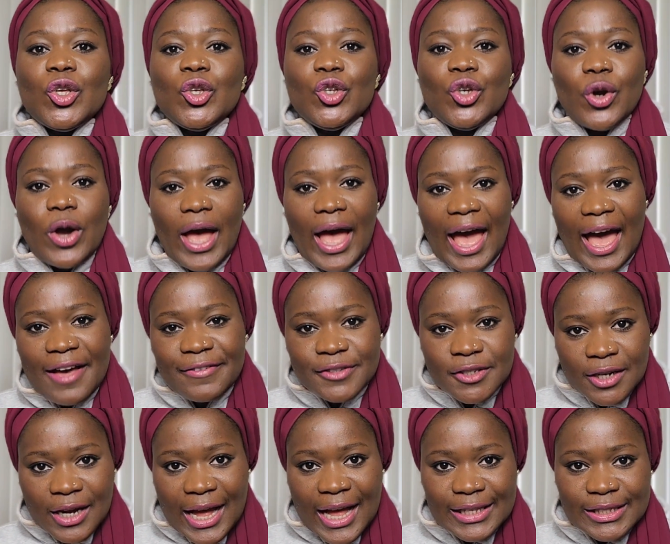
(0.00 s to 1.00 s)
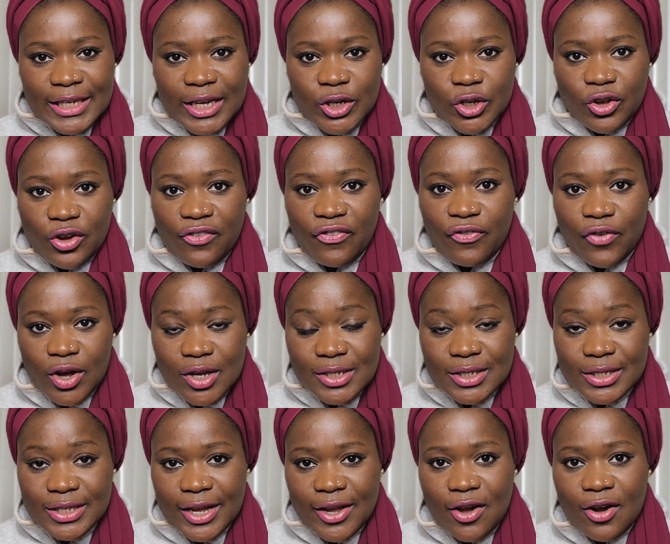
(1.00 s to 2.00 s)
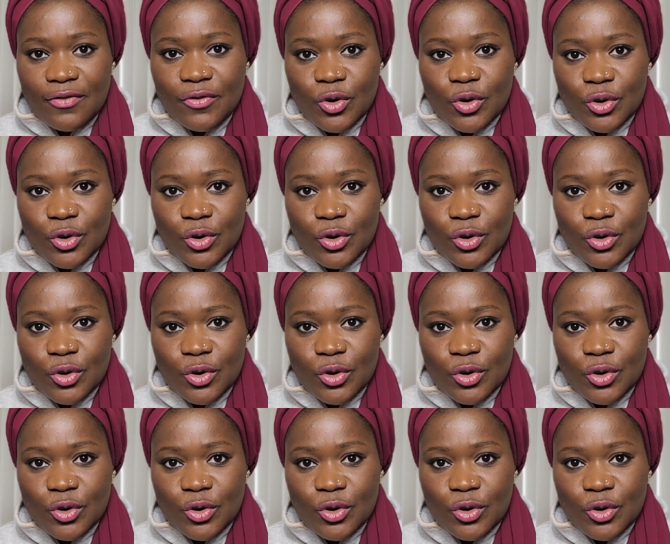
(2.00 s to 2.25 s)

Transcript: You have to attend your first day